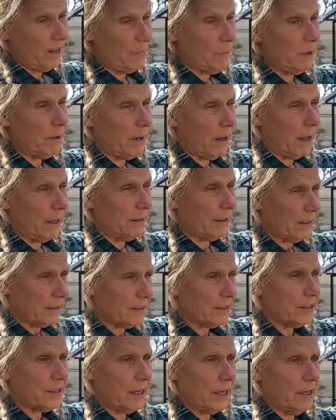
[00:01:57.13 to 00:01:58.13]
But at that
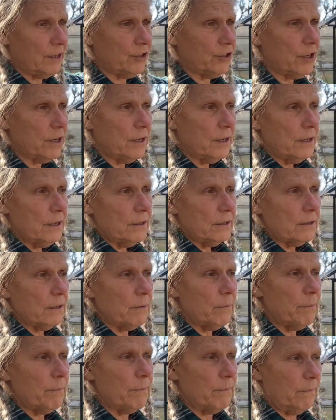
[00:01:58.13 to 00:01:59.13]
stage,
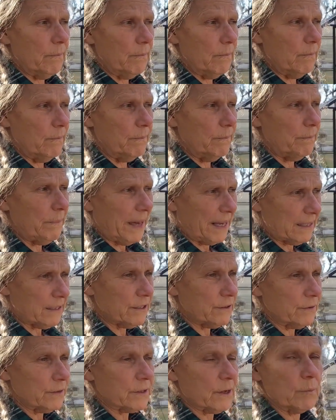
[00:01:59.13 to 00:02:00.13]
the backs
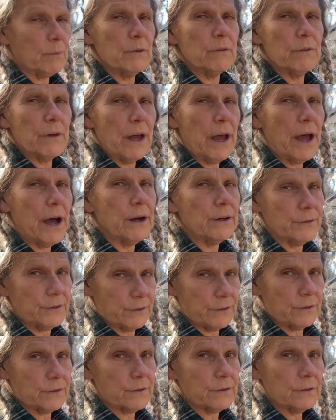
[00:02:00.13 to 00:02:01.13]
of some of the
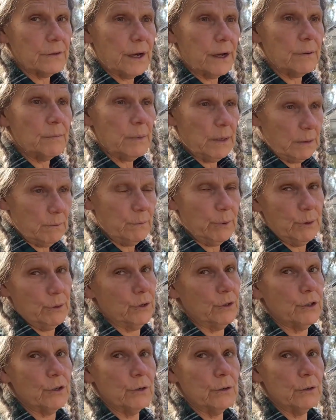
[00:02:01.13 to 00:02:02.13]
houses had been burnt.